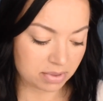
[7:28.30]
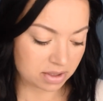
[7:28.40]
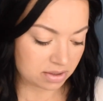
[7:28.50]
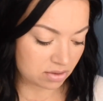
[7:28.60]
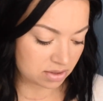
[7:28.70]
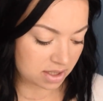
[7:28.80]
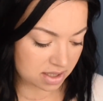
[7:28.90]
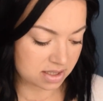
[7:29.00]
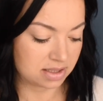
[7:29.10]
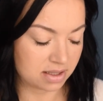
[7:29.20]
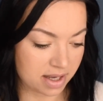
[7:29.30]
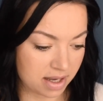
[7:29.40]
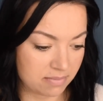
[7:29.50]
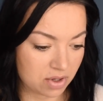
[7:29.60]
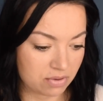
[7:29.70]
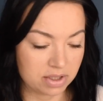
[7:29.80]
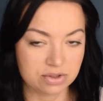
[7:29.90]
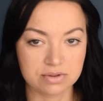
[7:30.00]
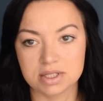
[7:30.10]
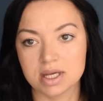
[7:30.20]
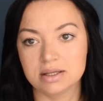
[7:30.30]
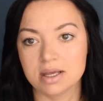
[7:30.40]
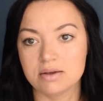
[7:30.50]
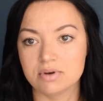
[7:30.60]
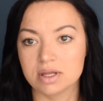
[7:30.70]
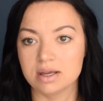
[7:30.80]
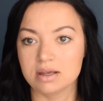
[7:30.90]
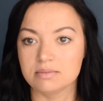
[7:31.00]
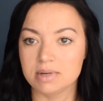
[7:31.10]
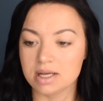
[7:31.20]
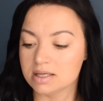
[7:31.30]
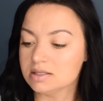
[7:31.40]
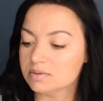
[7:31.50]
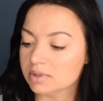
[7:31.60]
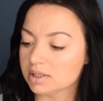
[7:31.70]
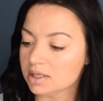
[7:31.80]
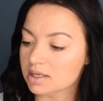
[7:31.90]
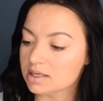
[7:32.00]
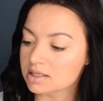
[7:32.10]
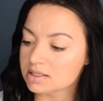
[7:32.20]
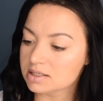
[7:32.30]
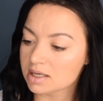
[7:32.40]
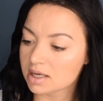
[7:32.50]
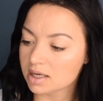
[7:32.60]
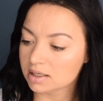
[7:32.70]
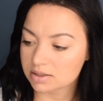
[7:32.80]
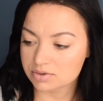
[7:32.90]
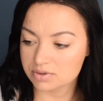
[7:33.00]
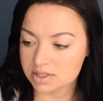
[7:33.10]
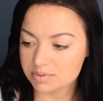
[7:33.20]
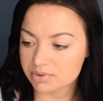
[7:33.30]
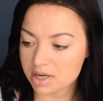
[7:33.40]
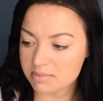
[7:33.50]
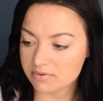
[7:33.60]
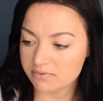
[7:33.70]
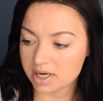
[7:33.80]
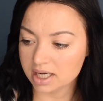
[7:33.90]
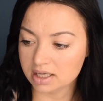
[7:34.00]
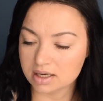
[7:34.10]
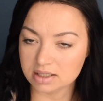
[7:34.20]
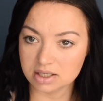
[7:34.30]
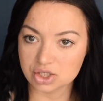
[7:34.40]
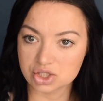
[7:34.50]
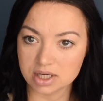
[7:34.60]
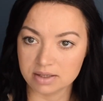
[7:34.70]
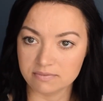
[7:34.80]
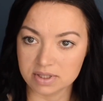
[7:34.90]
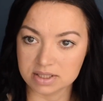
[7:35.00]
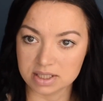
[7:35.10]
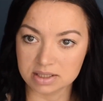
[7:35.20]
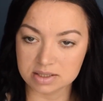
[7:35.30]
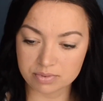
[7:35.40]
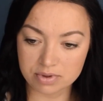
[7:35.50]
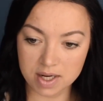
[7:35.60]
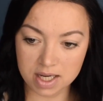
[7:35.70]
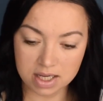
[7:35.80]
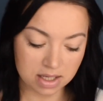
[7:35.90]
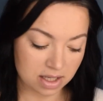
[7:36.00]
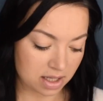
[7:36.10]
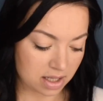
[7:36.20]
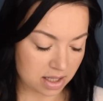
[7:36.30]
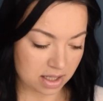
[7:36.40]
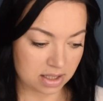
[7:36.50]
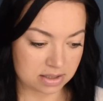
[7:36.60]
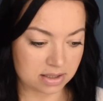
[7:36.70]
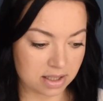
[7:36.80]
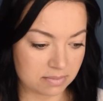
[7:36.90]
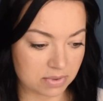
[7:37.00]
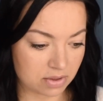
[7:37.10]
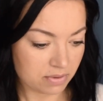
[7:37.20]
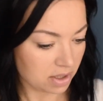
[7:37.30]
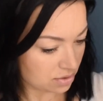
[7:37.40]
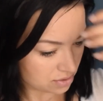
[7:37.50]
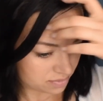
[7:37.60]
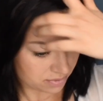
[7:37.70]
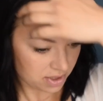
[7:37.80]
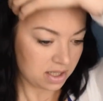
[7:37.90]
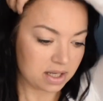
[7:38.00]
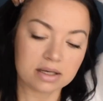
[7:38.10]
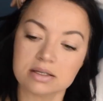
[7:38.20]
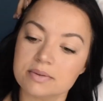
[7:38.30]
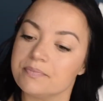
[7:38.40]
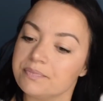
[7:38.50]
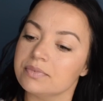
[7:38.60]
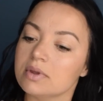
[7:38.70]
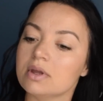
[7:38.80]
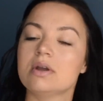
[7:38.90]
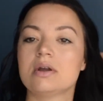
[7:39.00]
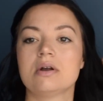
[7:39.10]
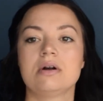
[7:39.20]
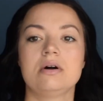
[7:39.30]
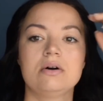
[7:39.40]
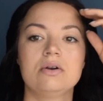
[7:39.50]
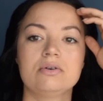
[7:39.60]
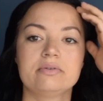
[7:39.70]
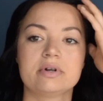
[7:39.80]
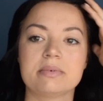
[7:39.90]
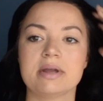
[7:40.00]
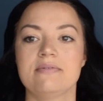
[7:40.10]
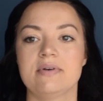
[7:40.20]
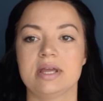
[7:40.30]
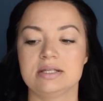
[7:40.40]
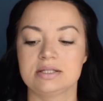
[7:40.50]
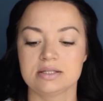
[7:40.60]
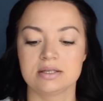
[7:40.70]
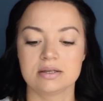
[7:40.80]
but not least, I am going to set everything in place with this Catrice Prime and Fine Anti-Shine Fixing Spray, and I am going to spray that all over my face.